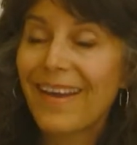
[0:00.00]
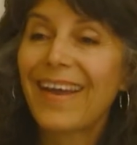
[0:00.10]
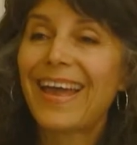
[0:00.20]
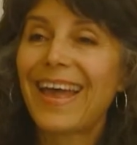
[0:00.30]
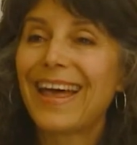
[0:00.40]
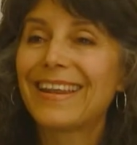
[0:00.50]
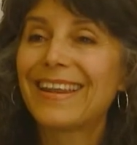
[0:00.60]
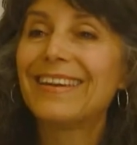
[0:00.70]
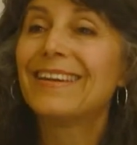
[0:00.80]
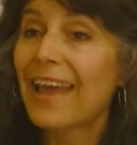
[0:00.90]

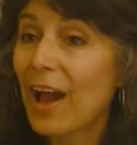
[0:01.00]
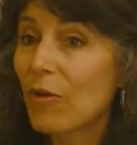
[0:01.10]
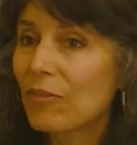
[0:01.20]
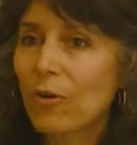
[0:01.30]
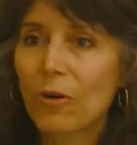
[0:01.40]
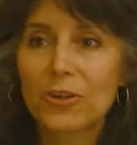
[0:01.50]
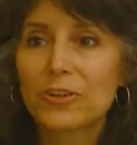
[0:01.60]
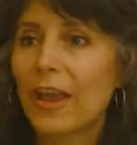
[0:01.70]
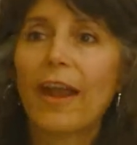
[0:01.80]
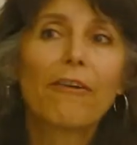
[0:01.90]
And now, of course,
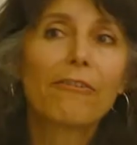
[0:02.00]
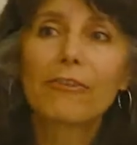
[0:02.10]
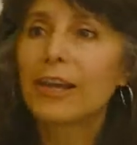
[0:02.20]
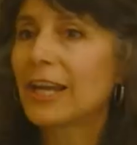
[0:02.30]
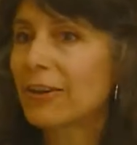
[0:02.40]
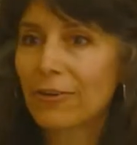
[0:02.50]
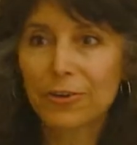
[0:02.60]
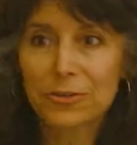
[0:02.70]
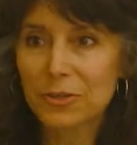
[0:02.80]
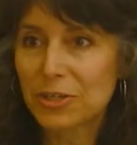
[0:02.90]
every
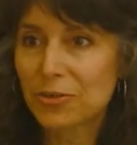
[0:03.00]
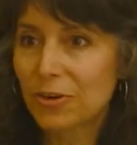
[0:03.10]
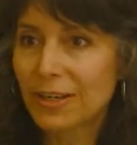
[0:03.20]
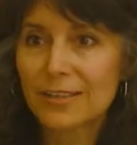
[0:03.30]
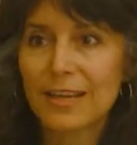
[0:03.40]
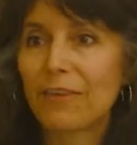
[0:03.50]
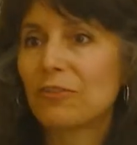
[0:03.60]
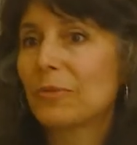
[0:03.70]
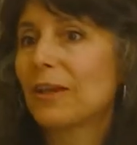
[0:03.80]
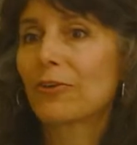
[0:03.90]
grocery store, it doesn't have
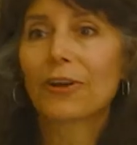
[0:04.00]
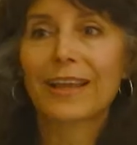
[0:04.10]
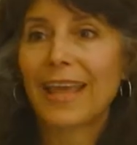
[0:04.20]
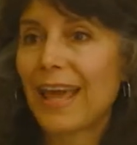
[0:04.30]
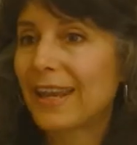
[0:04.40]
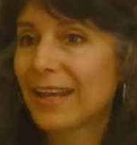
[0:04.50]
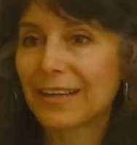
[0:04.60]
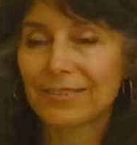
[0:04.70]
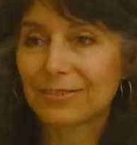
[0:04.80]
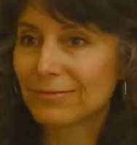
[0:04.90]
to be an
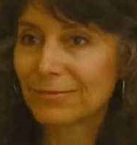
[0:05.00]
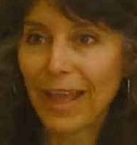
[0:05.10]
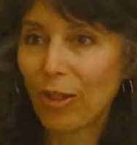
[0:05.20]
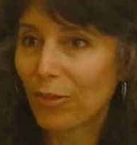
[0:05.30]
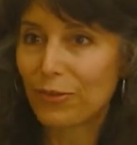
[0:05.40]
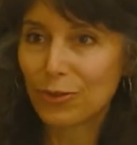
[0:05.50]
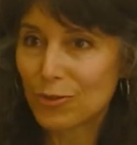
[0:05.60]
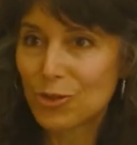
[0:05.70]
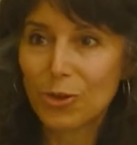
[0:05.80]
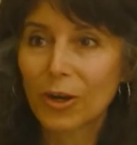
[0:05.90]
organic health food
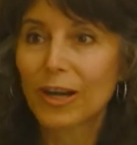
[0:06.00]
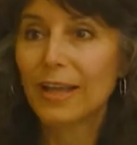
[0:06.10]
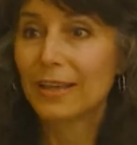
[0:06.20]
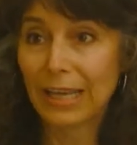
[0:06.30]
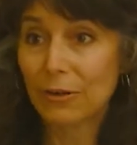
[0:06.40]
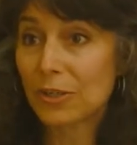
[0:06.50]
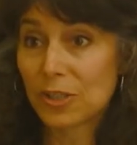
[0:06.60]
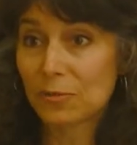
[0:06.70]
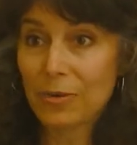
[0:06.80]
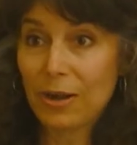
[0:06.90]
store, carries
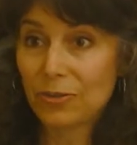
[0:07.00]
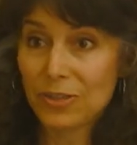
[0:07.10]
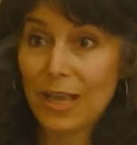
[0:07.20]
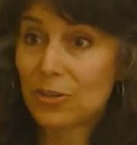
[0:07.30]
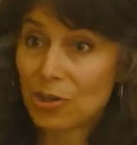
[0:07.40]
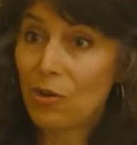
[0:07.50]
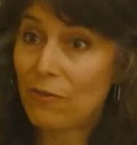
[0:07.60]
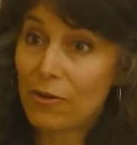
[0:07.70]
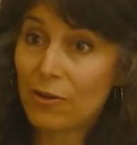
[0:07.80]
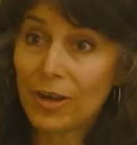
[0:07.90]
sprouts and
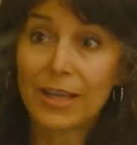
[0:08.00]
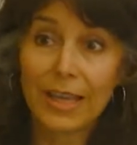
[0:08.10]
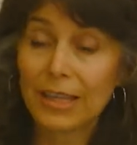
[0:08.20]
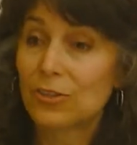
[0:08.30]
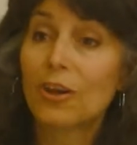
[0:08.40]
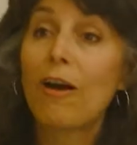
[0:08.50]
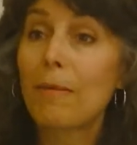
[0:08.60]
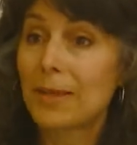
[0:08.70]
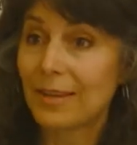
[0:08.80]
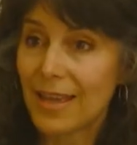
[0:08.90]
tofu. It's
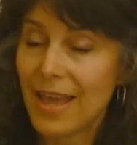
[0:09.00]
common.